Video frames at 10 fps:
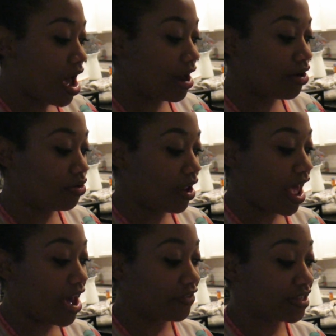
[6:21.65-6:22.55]
i don't
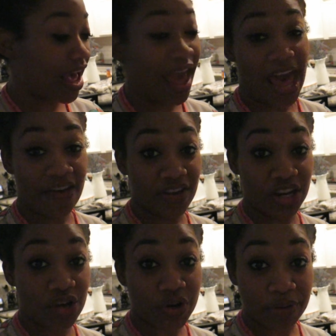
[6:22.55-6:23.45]
have to have
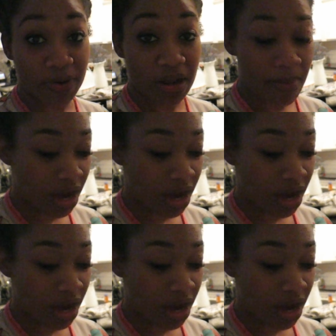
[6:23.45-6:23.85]
any creamer